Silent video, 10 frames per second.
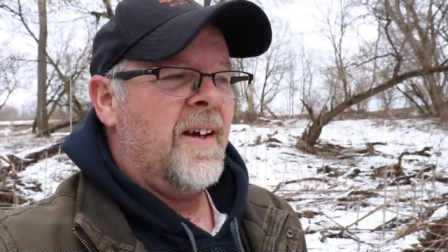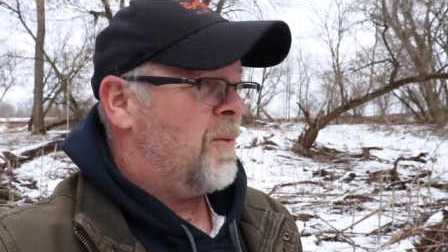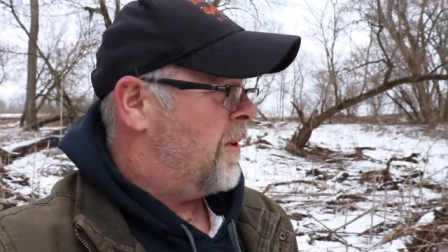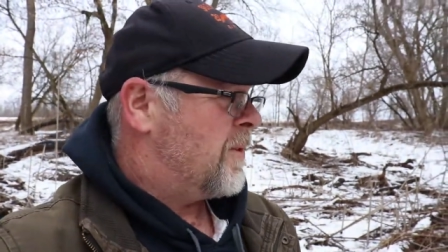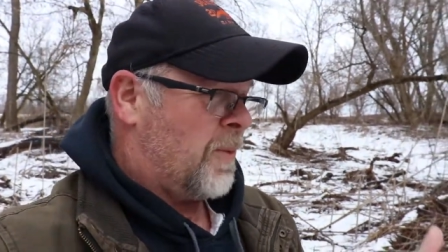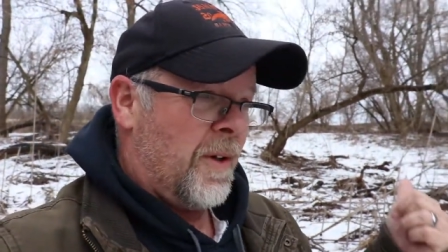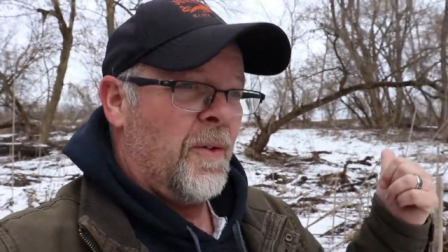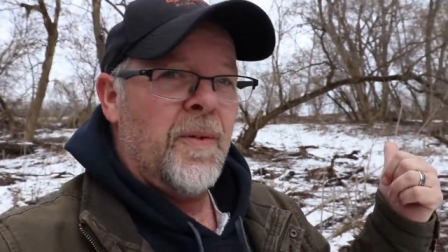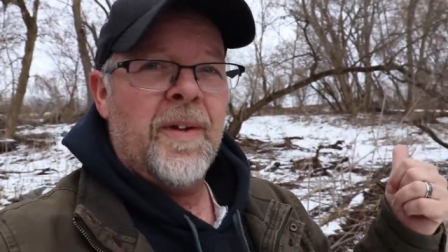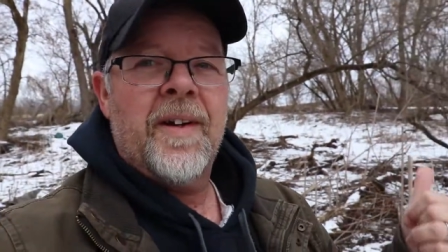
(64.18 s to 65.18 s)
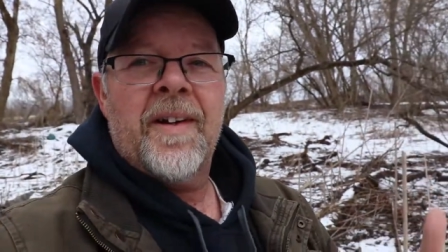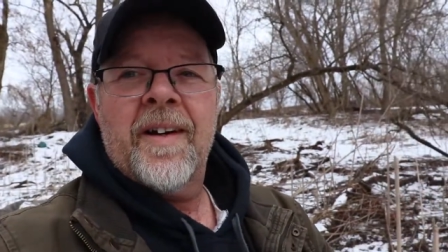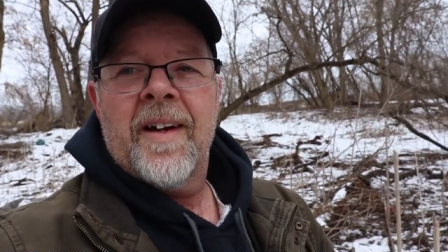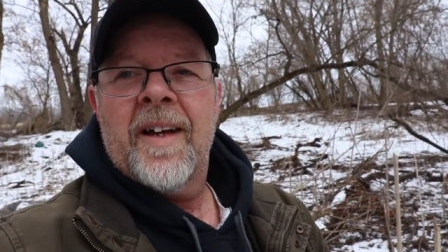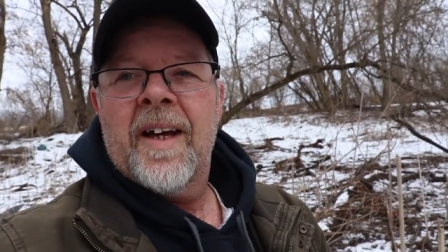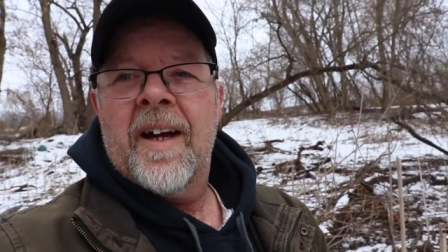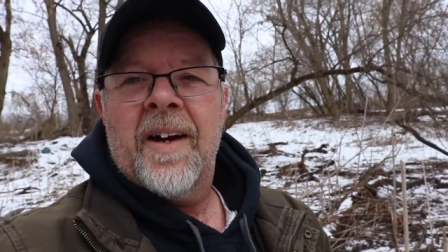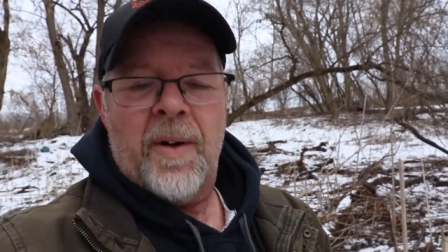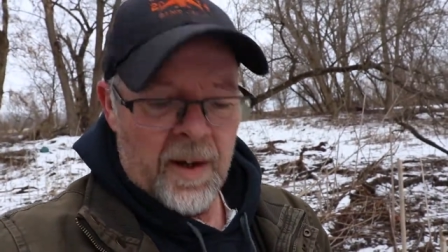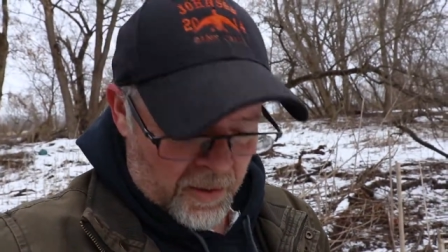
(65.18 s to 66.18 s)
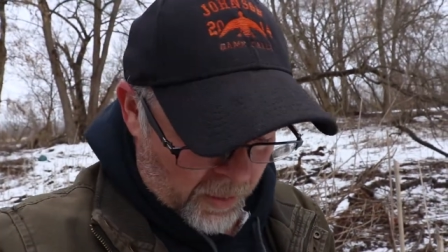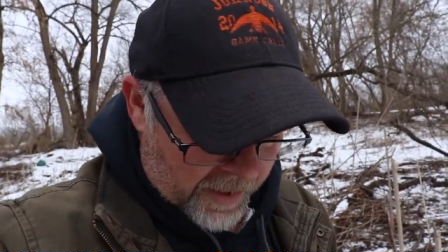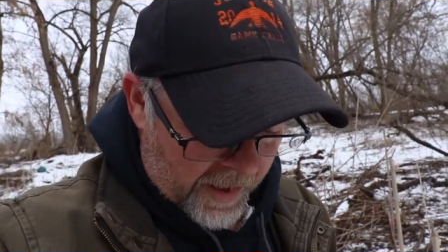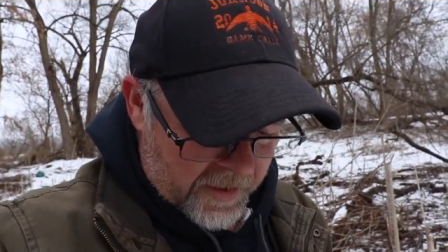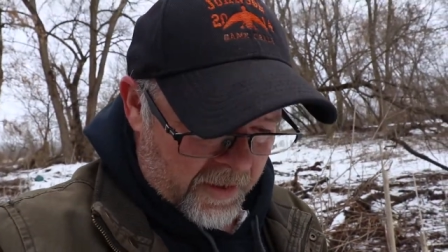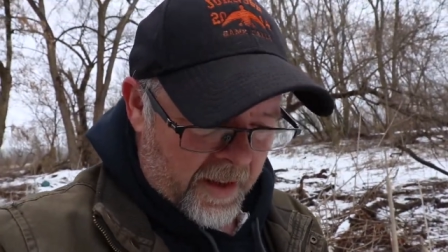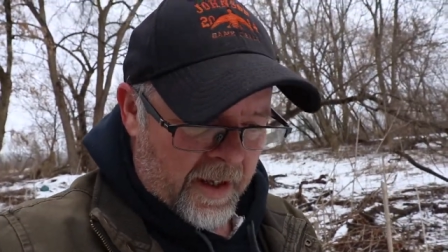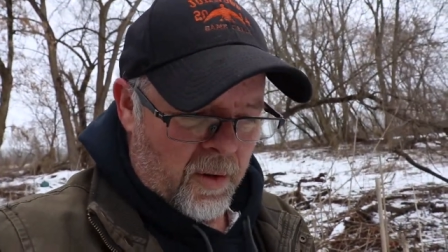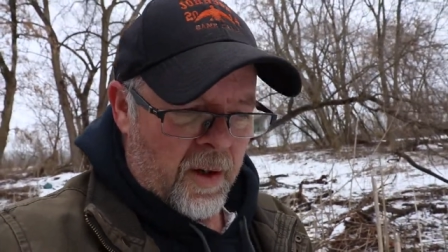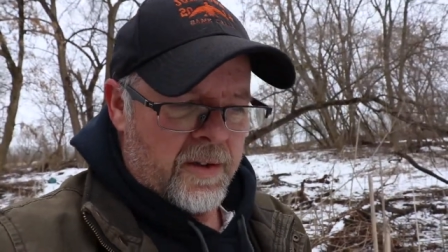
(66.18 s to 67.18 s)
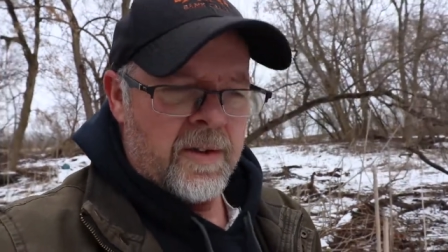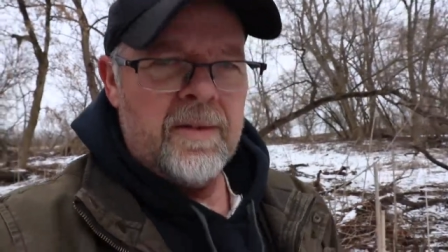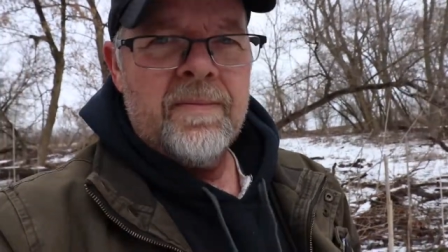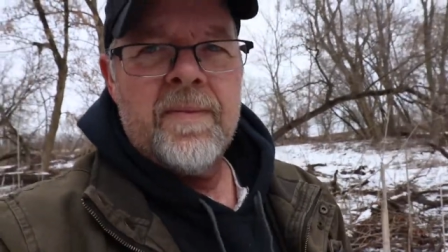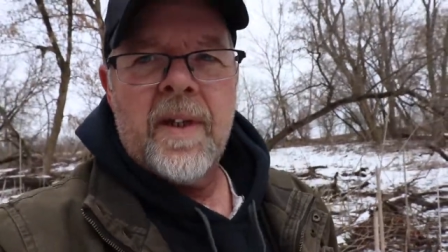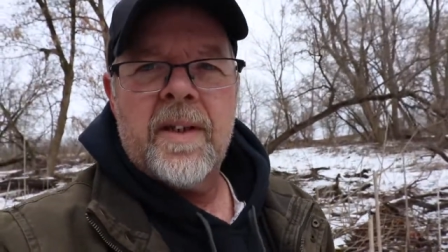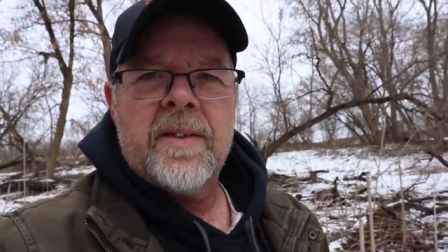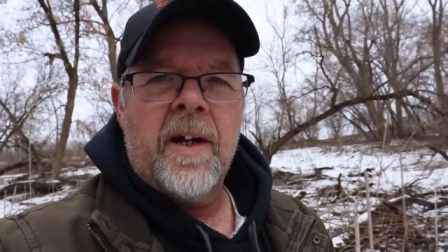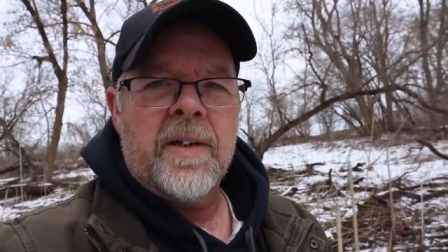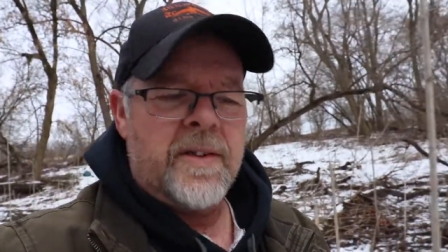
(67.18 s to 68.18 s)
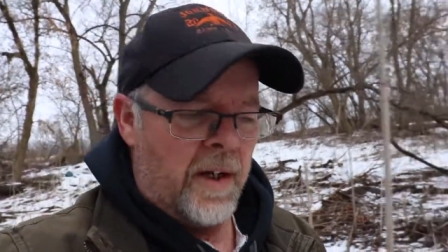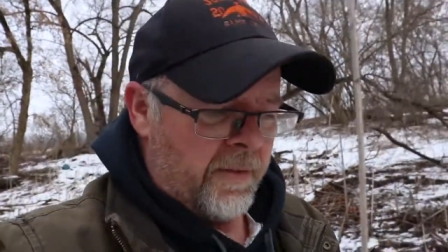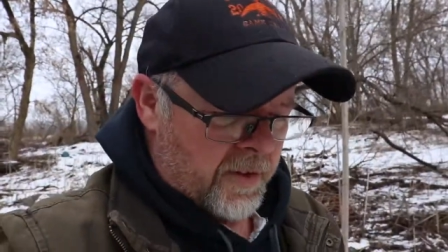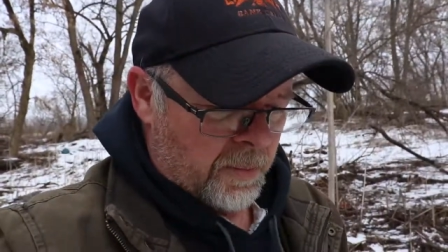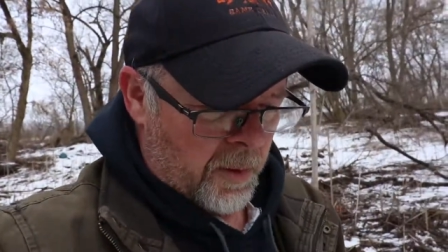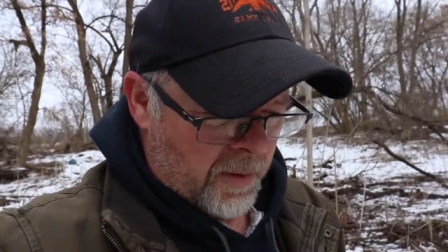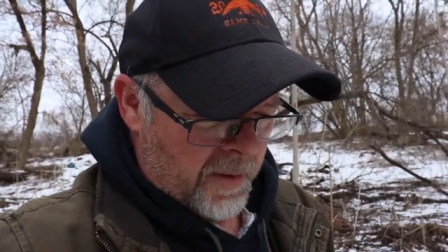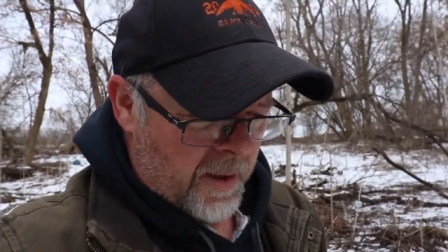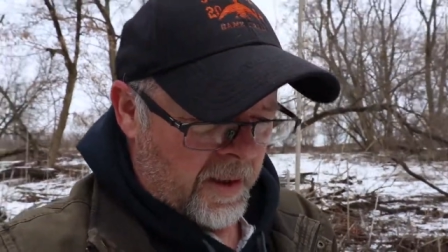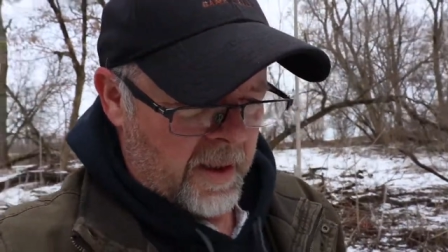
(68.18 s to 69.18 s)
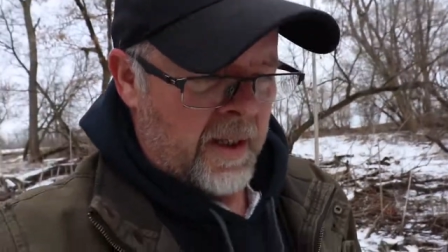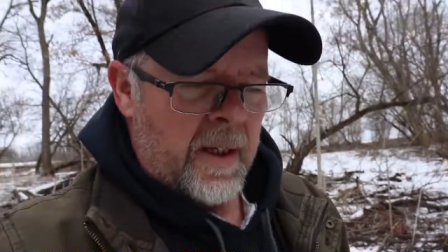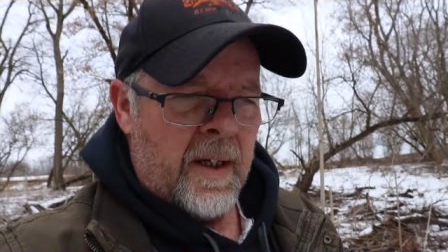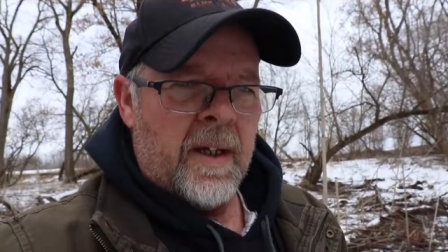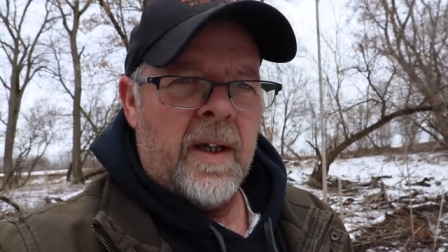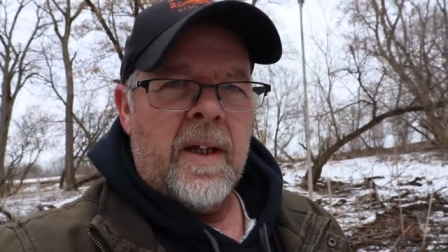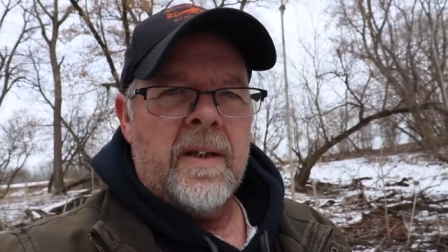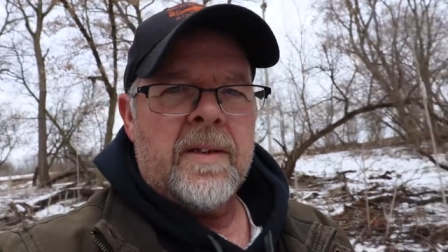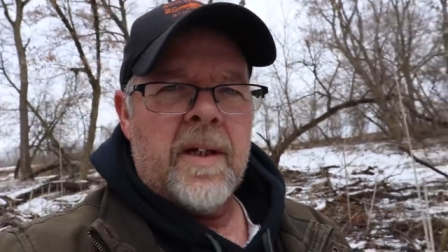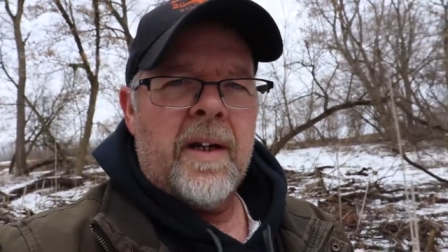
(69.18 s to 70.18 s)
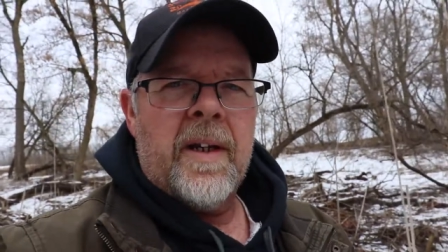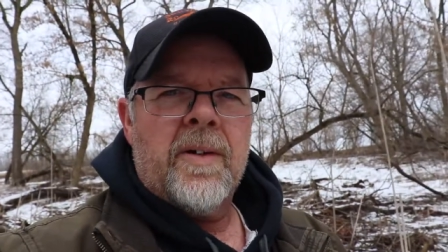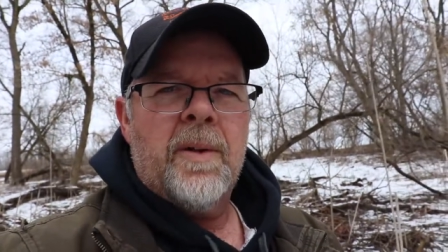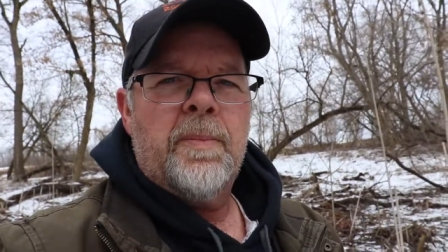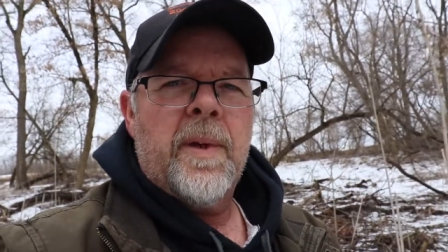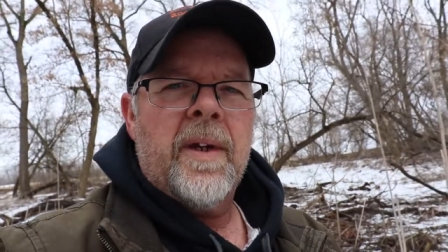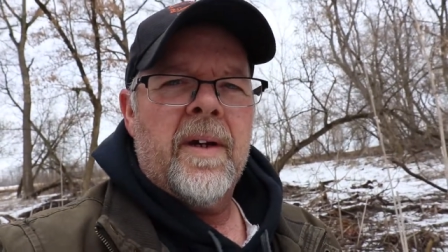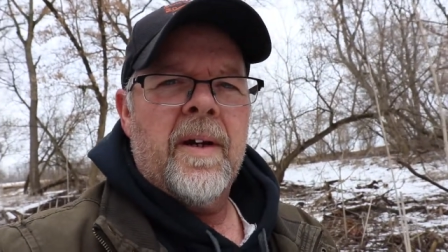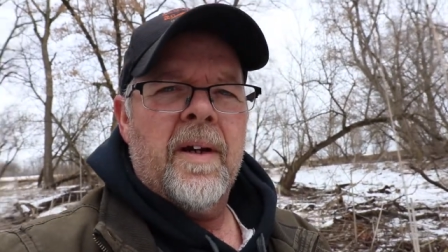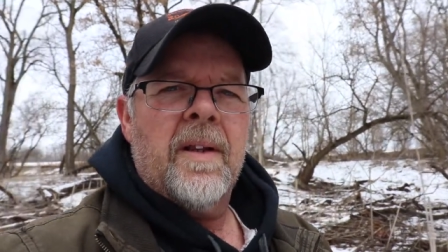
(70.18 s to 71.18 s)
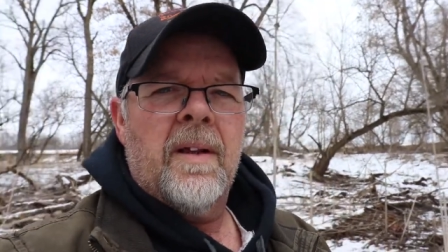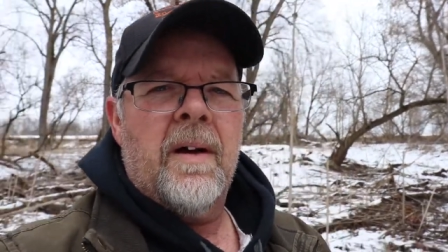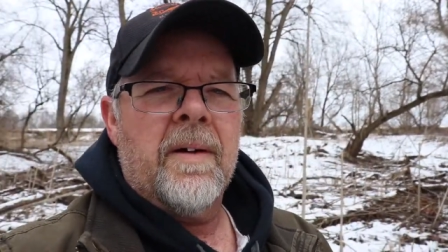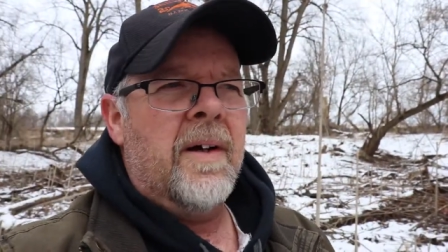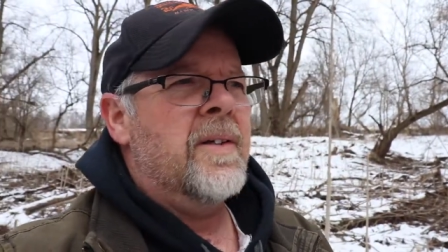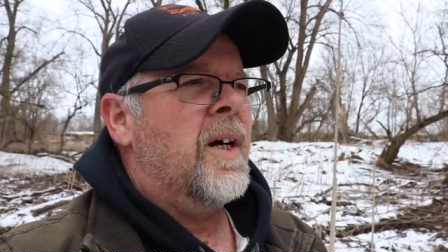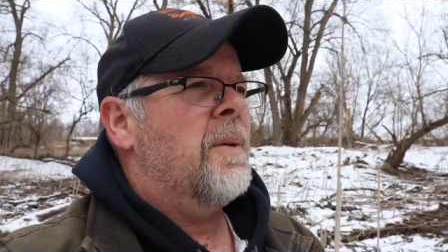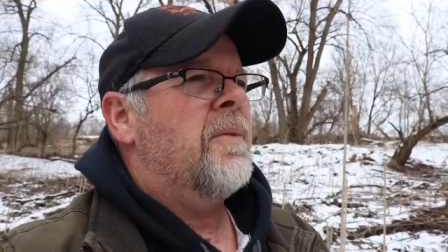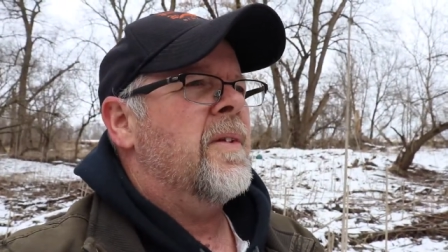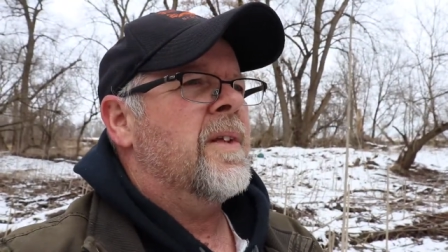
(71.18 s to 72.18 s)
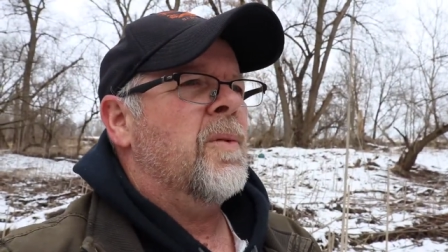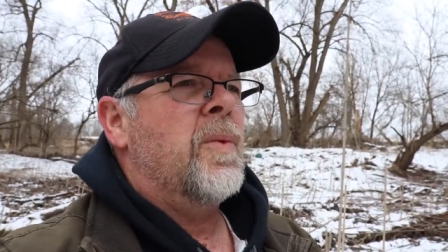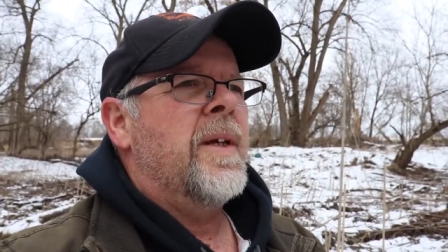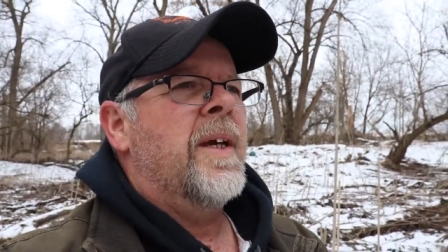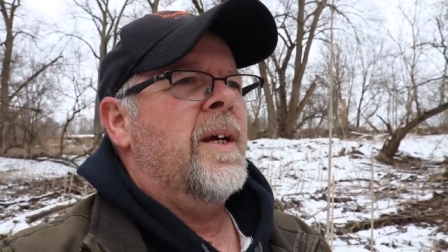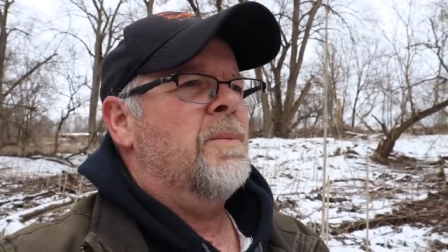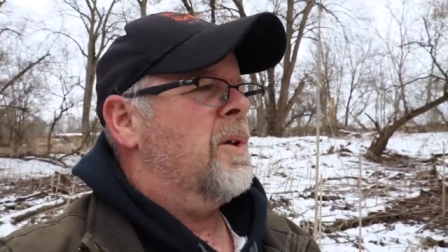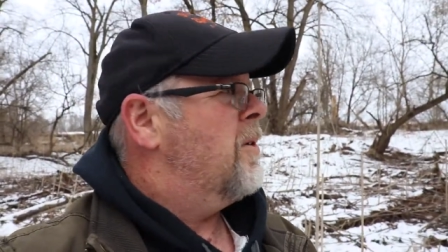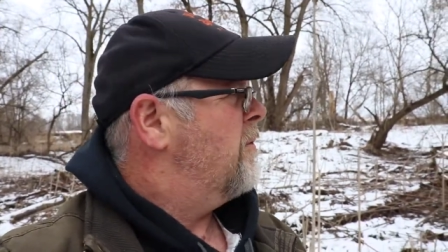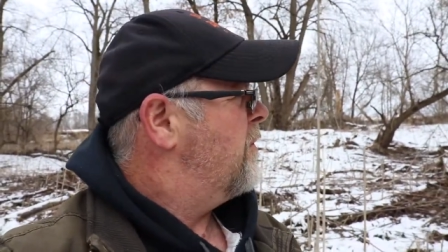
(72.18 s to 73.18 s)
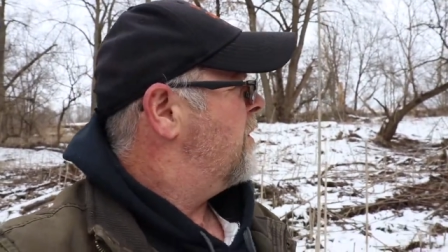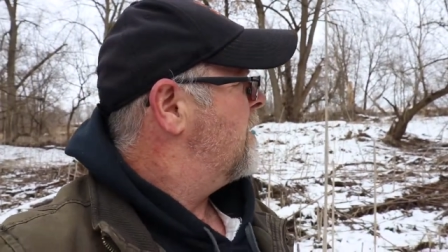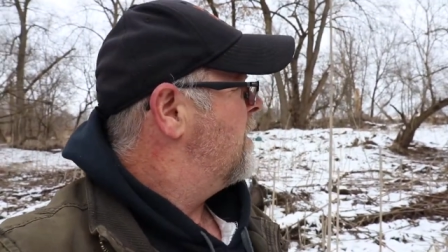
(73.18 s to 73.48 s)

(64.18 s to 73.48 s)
Yeah, it was way over there. Well, quick answer to that question. It's not salvageable. It's got a great big uh, log on top of it that we can't move.